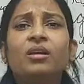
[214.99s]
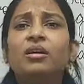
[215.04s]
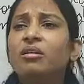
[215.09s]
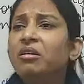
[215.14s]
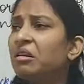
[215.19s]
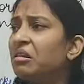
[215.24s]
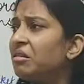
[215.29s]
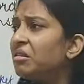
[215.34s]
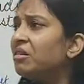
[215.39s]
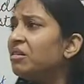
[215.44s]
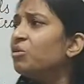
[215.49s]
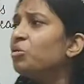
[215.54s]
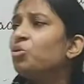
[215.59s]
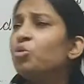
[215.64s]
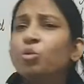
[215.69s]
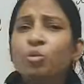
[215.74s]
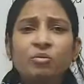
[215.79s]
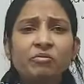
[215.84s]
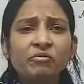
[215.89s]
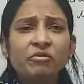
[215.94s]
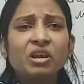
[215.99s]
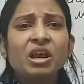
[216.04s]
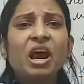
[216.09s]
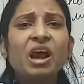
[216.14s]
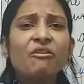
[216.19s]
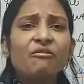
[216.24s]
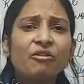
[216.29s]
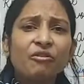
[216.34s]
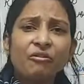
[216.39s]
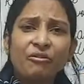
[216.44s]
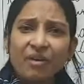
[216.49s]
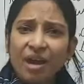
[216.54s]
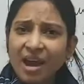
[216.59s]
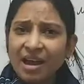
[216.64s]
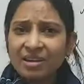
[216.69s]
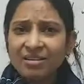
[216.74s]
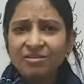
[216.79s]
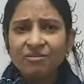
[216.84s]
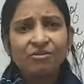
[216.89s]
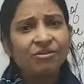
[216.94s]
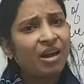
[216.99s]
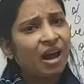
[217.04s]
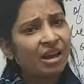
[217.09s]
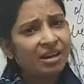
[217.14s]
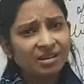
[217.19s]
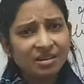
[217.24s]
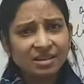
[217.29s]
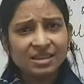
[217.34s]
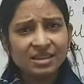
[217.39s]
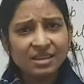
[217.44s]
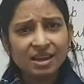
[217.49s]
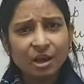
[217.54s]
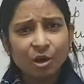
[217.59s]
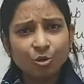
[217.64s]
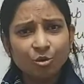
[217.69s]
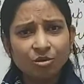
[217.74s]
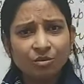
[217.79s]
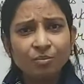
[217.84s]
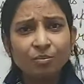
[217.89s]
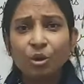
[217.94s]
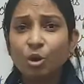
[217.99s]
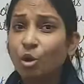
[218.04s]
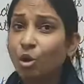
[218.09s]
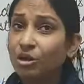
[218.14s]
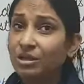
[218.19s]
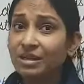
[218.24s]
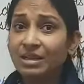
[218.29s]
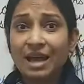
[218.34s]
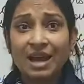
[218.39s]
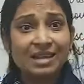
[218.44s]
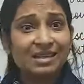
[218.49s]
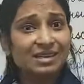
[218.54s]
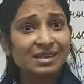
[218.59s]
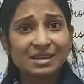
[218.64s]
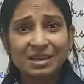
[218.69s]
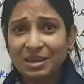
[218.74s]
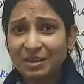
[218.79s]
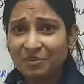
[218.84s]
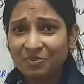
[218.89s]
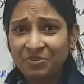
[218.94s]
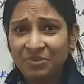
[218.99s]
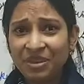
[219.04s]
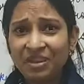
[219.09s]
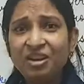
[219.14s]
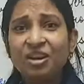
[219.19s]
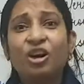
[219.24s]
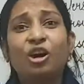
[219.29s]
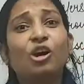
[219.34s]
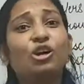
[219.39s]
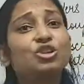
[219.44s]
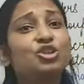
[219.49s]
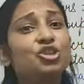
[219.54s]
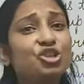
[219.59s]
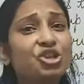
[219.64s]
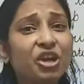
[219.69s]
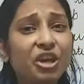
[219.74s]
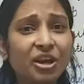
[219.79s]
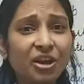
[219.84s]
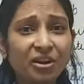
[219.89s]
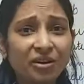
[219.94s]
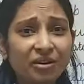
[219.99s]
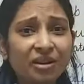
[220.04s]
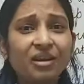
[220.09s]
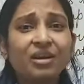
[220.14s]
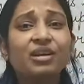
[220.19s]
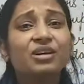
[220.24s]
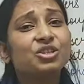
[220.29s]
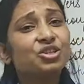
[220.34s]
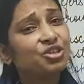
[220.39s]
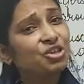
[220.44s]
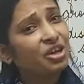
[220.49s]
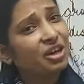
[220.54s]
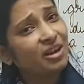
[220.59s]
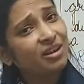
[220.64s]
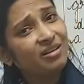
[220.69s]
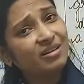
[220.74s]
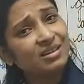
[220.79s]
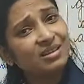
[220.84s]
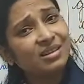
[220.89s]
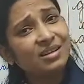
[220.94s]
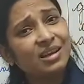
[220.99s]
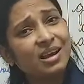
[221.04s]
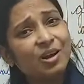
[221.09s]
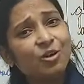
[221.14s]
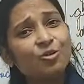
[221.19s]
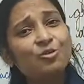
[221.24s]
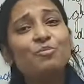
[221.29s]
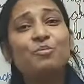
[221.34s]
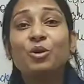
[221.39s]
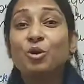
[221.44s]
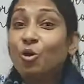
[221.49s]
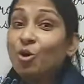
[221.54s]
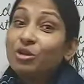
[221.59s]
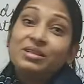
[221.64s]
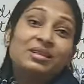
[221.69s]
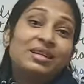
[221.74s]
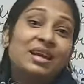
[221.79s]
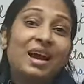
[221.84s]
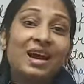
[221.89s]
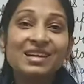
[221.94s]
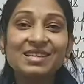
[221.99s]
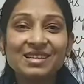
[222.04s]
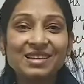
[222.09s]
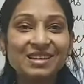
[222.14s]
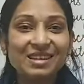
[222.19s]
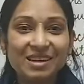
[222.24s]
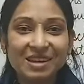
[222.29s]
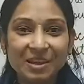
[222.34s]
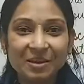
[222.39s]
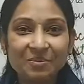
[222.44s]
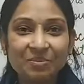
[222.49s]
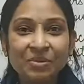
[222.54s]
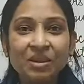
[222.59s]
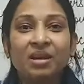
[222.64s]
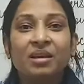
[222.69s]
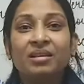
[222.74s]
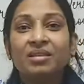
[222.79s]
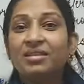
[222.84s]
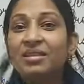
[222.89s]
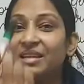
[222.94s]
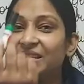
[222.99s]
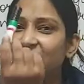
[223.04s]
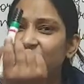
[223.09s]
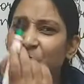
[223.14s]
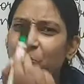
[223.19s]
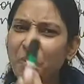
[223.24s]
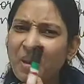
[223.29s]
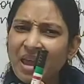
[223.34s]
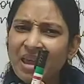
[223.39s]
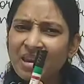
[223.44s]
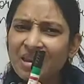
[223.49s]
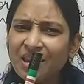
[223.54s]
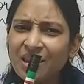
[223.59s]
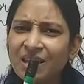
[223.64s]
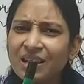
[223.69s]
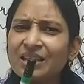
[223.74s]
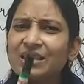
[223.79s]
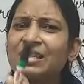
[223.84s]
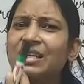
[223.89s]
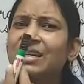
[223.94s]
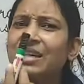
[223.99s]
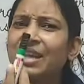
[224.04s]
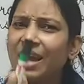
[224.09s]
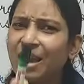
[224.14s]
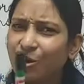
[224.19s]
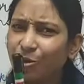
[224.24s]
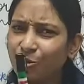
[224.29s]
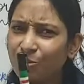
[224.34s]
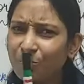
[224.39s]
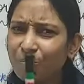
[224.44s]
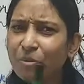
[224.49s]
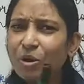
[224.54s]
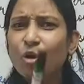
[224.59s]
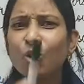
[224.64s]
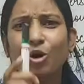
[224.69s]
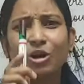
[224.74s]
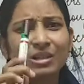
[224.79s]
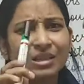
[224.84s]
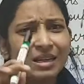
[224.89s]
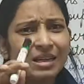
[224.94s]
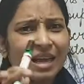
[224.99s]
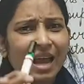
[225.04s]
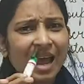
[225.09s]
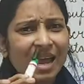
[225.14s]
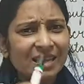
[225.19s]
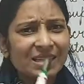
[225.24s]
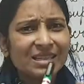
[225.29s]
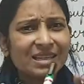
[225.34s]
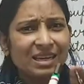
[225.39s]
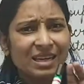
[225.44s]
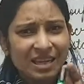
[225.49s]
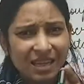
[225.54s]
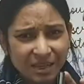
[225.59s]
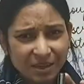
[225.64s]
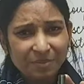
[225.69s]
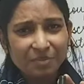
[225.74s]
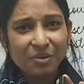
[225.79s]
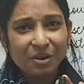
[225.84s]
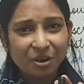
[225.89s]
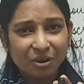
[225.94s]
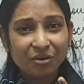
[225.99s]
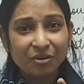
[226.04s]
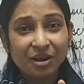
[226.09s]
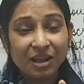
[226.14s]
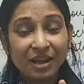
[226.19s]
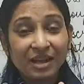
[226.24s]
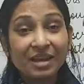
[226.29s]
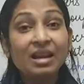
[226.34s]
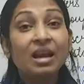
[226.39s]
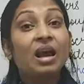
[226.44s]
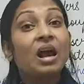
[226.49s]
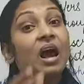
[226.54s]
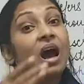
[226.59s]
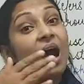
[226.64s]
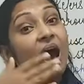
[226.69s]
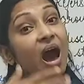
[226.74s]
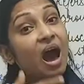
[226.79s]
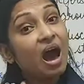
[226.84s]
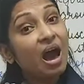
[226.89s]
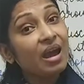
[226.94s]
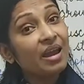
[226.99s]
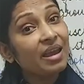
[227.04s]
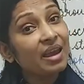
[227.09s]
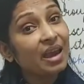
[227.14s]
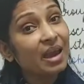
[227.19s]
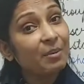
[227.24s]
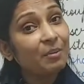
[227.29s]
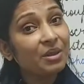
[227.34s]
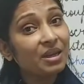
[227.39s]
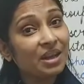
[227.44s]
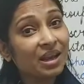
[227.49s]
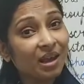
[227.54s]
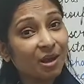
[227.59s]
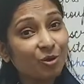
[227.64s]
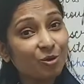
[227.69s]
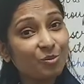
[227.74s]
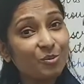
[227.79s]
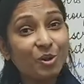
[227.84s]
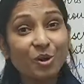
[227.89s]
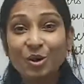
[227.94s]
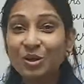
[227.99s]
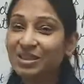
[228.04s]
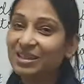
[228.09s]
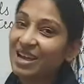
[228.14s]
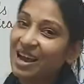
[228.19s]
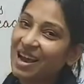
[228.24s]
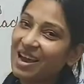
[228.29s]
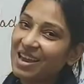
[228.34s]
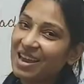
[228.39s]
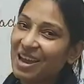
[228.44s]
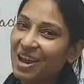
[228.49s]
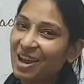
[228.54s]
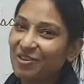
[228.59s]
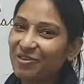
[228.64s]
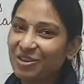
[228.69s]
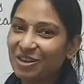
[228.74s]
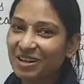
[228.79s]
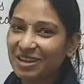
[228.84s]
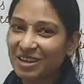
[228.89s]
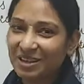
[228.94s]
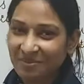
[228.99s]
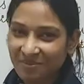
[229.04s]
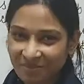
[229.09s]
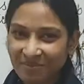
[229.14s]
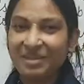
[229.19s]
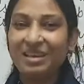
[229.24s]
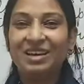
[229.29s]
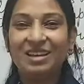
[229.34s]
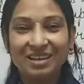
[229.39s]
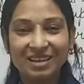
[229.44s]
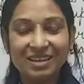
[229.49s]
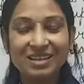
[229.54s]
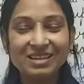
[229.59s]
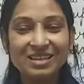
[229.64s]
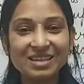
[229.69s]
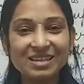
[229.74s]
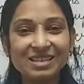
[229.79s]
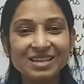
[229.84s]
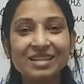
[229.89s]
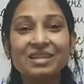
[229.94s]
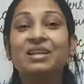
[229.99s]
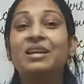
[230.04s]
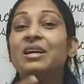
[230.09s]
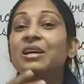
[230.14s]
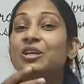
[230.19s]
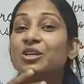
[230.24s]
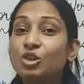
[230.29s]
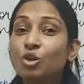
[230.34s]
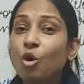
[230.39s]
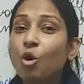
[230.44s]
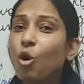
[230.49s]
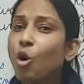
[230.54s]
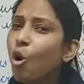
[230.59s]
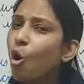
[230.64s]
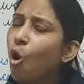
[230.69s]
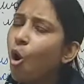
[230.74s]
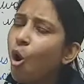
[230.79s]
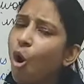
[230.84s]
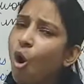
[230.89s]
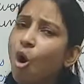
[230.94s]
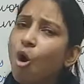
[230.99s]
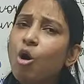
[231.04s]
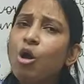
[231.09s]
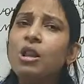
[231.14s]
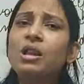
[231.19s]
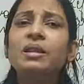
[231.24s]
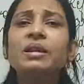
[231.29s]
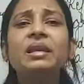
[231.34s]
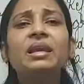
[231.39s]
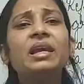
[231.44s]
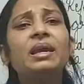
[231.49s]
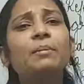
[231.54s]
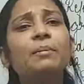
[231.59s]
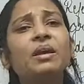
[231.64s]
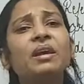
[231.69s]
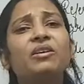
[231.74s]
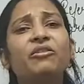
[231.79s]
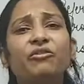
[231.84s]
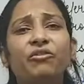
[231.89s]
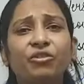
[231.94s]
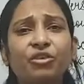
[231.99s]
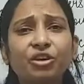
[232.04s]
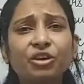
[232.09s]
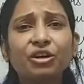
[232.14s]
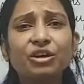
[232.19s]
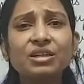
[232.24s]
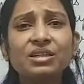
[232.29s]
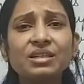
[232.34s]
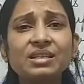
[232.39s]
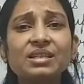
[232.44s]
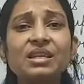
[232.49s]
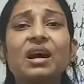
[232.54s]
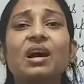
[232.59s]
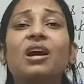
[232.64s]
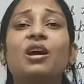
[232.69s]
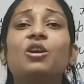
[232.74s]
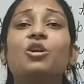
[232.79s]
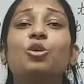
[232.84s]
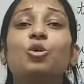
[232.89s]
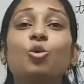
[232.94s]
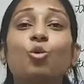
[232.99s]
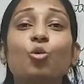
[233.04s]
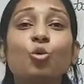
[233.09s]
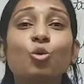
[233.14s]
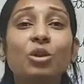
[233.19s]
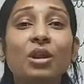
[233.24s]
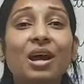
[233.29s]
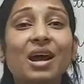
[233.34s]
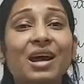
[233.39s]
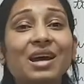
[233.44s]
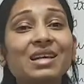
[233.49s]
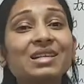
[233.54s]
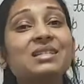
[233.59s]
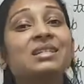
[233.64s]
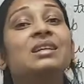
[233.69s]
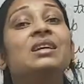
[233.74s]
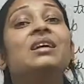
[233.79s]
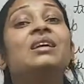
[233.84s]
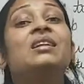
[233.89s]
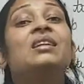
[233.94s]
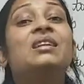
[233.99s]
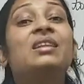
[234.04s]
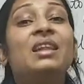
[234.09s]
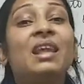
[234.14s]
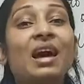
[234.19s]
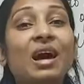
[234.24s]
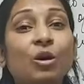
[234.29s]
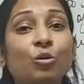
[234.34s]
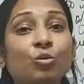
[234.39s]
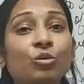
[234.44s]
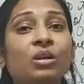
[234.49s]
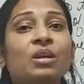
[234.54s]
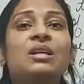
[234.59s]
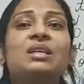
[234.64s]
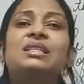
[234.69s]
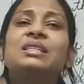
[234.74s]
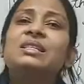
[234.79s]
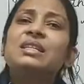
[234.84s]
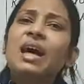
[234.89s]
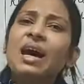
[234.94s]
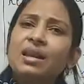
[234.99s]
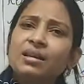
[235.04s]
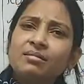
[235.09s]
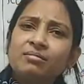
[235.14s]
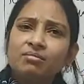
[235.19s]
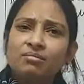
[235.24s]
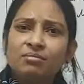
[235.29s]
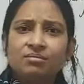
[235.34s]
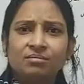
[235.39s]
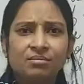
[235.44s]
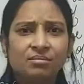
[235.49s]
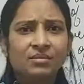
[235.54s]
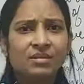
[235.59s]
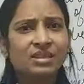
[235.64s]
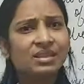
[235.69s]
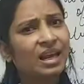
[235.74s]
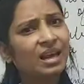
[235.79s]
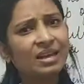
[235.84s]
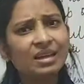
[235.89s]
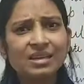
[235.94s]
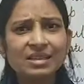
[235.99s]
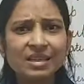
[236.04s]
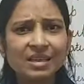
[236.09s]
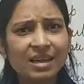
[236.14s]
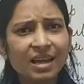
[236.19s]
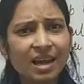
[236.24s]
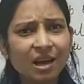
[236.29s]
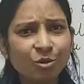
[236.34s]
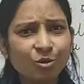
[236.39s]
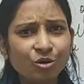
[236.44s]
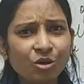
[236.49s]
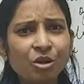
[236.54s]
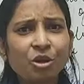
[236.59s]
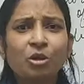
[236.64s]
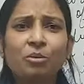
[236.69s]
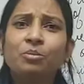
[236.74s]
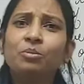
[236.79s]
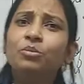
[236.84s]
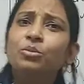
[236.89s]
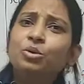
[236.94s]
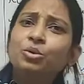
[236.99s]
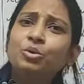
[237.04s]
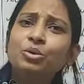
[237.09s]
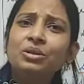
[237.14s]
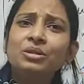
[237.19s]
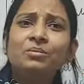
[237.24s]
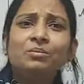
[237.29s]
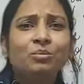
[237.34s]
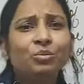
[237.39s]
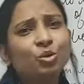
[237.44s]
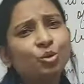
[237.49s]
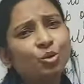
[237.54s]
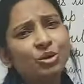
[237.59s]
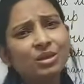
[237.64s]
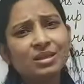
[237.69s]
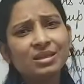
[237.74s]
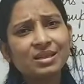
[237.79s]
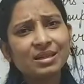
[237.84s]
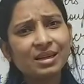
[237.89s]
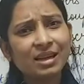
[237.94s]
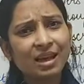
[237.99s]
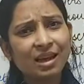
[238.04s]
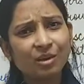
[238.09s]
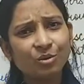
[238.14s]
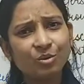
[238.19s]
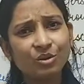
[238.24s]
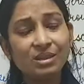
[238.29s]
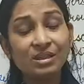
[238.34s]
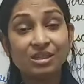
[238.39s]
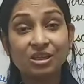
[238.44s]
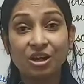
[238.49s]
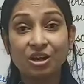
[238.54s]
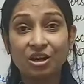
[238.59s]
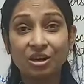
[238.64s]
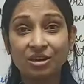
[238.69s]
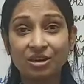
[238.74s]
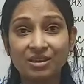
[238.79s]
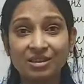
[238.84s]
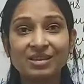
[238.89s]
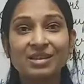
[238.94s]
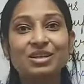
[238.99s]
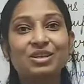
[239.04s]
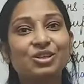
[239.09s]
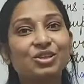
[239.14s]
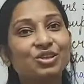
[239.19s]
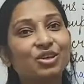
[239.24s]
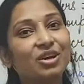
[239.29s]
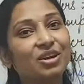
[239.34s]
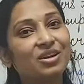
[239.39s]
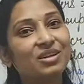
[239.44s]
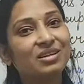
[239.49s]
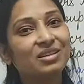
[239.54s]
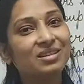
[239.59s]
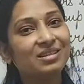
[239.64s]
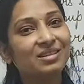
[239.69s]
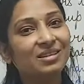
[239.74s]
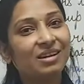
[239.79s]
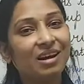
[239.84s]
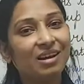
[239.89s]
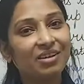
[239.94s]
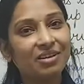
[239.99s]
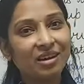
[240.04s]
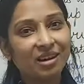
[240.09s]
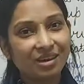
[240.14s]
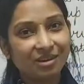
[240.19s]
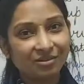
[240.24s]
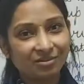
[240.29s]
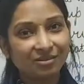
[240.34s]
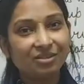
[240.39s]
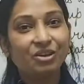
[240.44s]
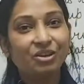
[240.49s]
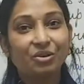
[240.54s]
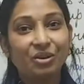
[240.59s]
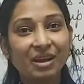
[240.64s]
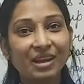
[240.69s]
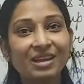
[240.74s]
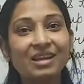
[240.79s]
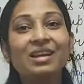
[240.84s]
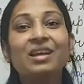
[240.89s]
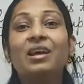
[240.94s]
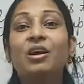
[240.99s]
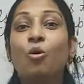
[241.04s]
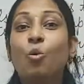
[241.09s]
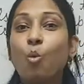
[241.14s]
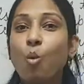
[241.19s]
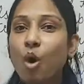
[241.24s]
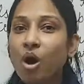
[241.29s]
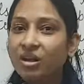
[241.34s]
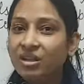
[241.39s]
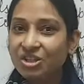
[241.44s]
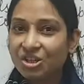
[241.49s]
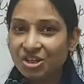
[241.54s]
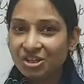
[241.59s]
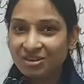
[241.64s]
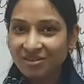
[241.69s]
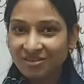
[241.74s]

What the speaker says: In a room, we have a fan. Fan is a noun because it has a name. A chair is a noun because it has a name. This pen is a noun because it has a name, right? I am a noun because I have a name, isn't it? So, all naming words are known as noun. Sun is a noun. Moon is a noun. Stars are noun, right? Watch,